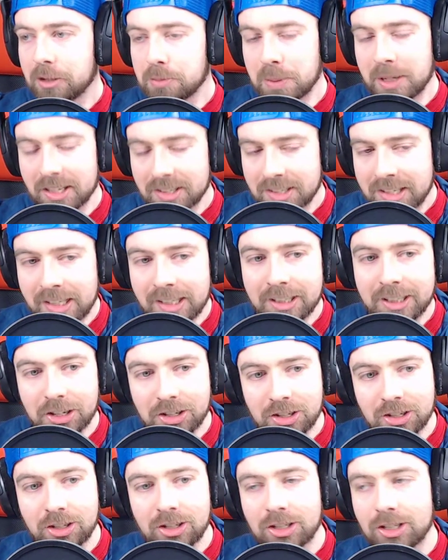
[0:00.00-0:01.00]
because he
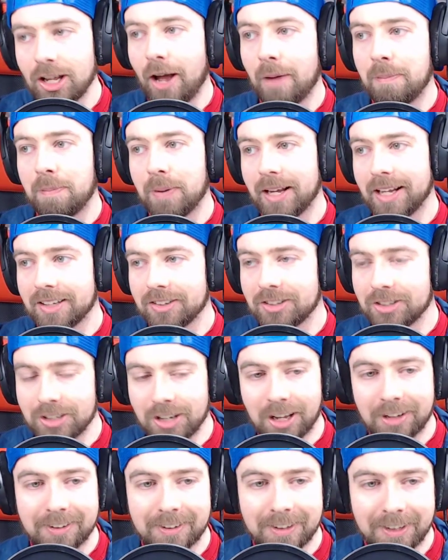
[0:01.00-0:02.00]
doesn't stop against
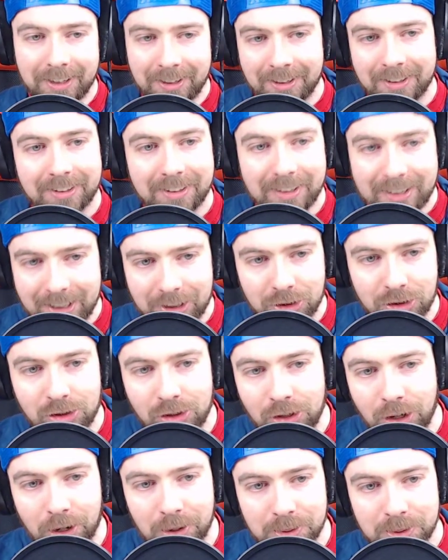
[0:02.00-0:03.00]
nothing. He just
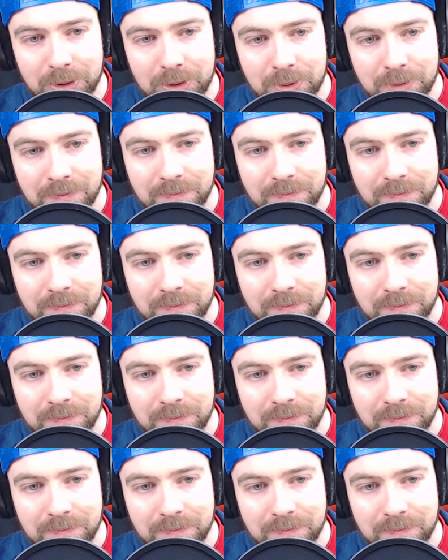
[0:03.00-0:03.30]
goes.